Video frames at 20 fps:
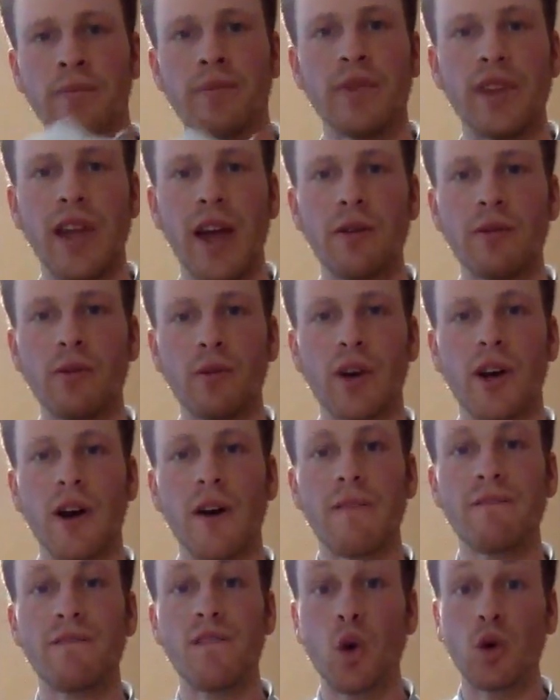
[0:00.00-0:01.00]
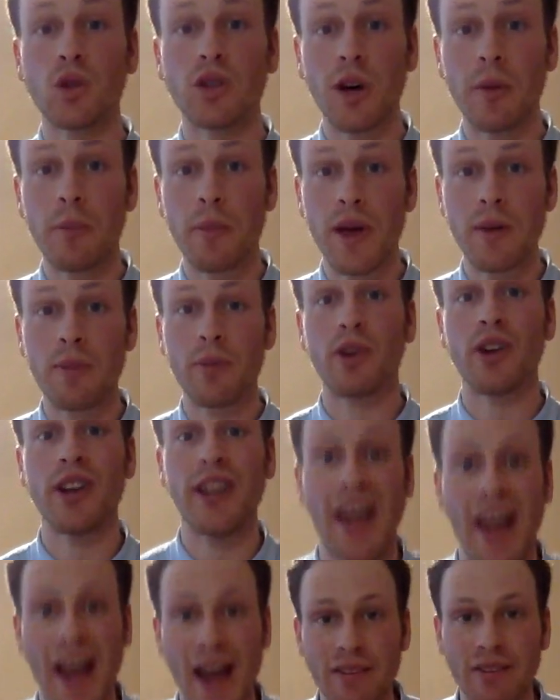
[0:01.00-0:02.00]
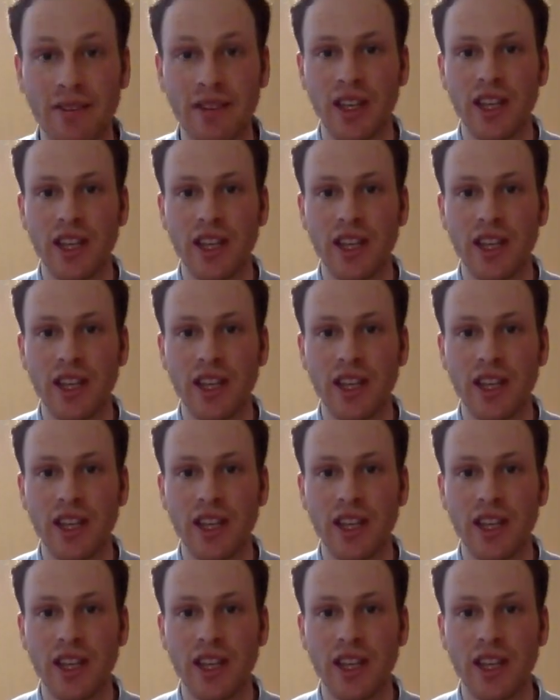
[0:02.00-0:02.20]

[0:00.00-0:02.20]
Now we're gonna fold our paper in half.